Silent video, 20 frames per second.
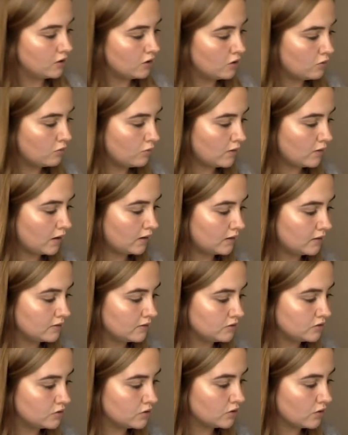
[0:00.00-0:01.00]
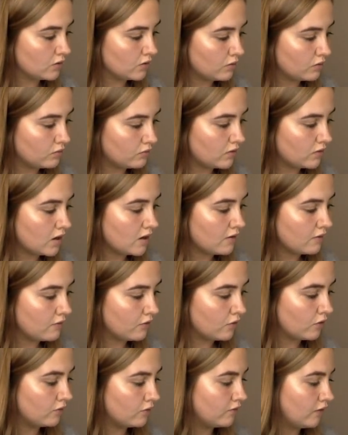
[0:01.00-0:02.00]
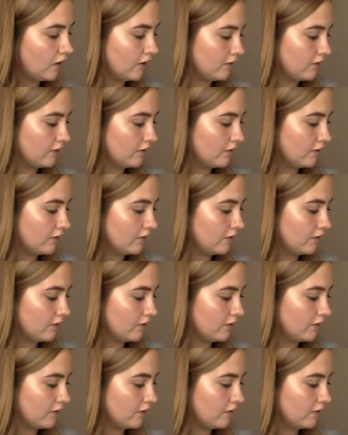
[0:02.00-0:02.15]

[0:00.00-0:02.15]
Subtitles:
1, 2, 3, 4, 5.